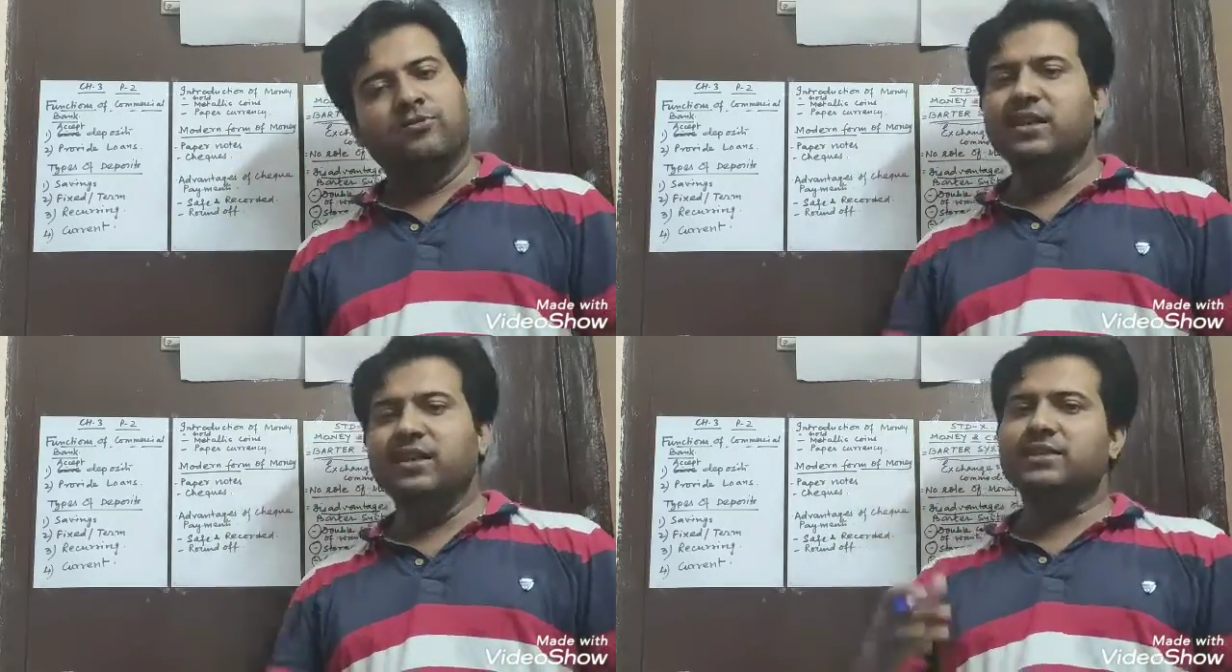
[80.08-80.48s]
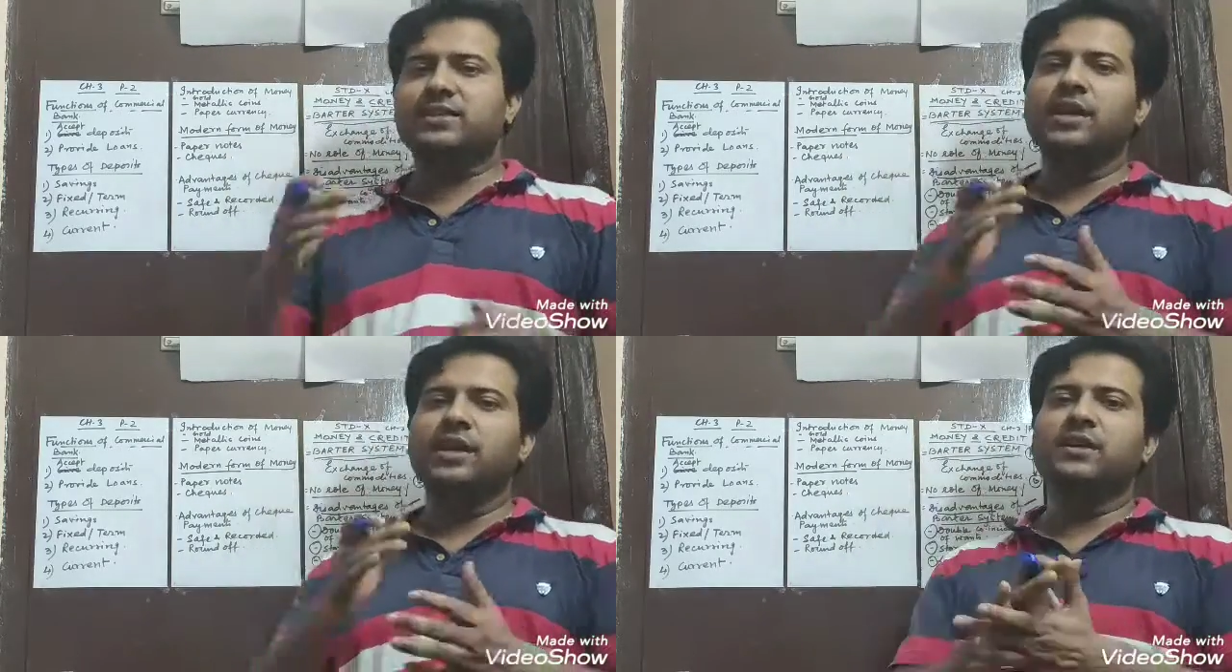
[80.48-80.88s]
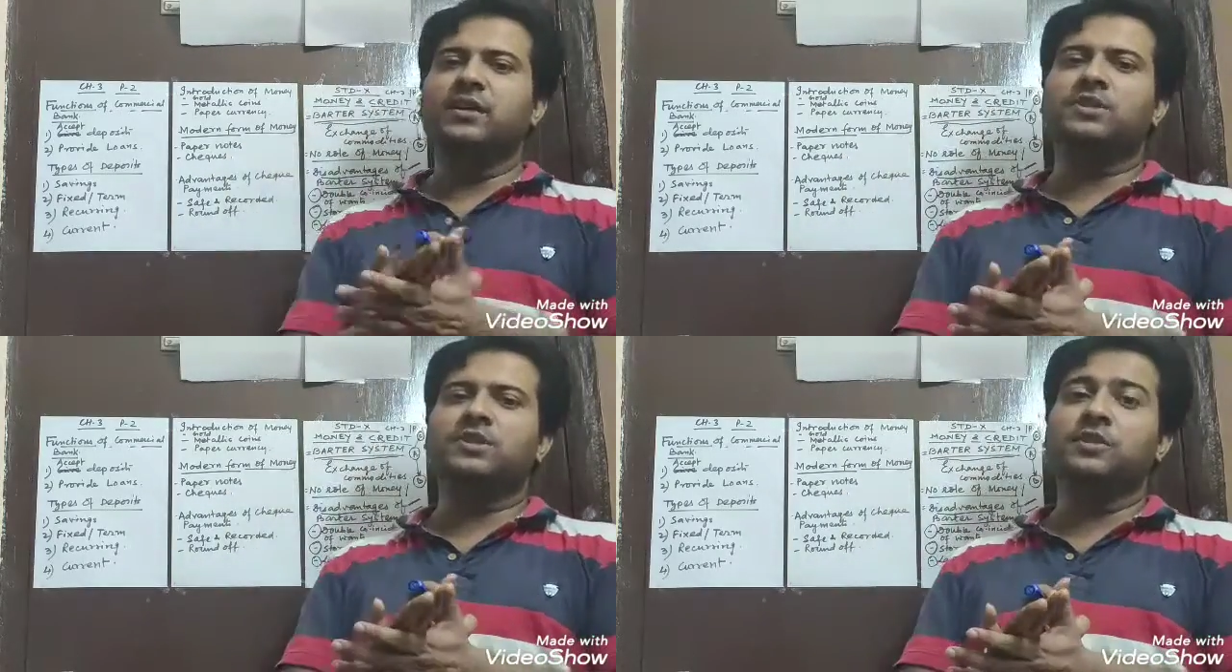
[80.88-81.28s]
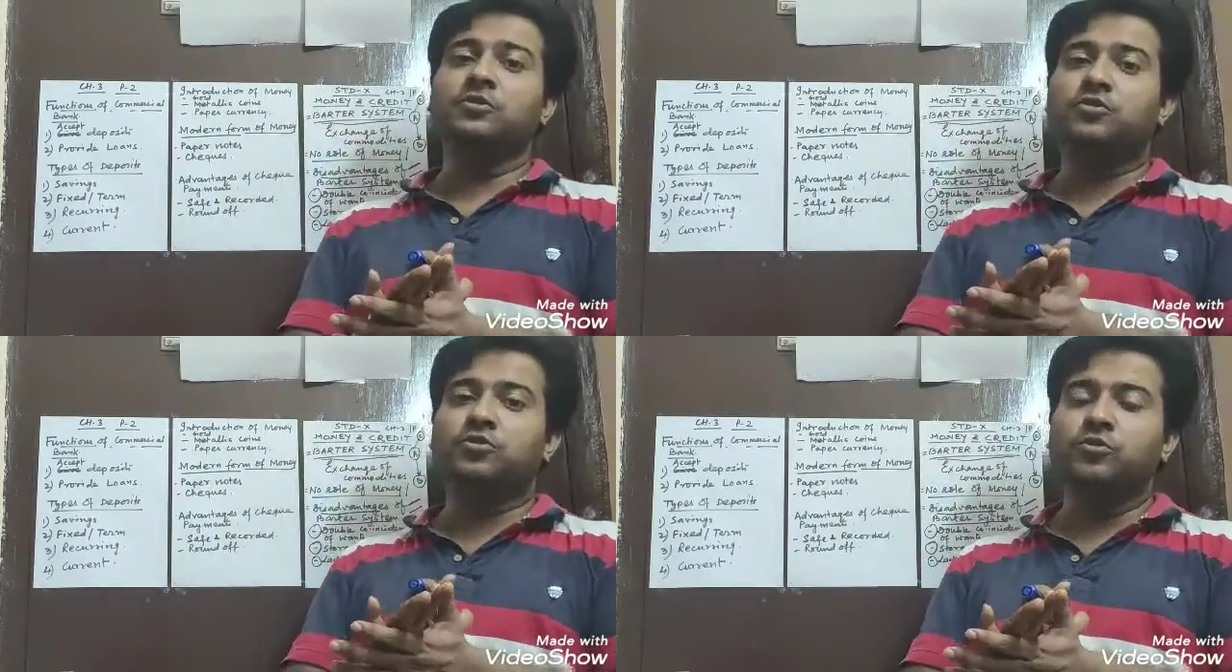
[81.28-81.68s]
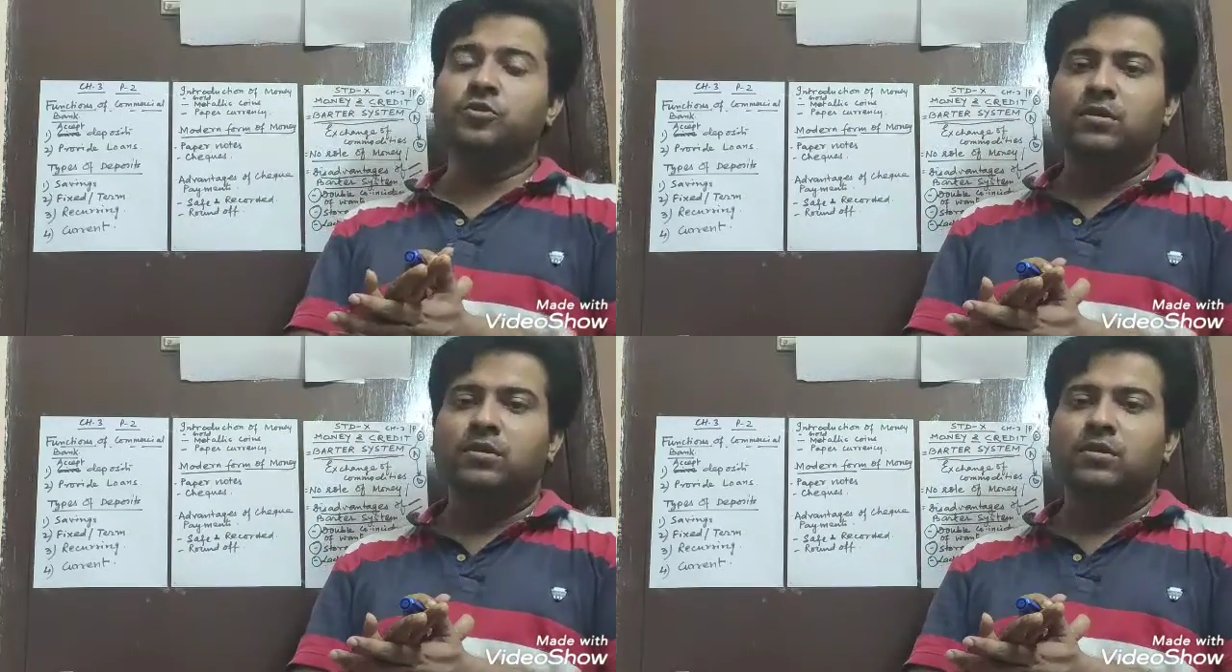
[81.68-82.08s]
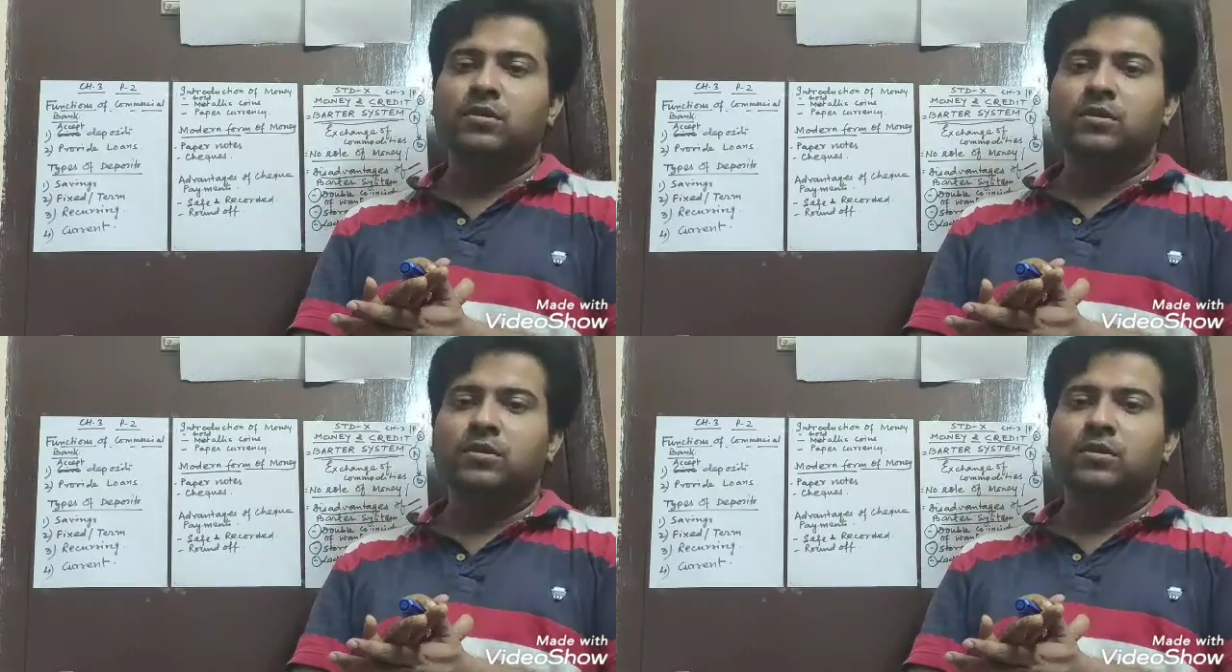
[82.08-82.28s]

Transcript: Various kingdoms used to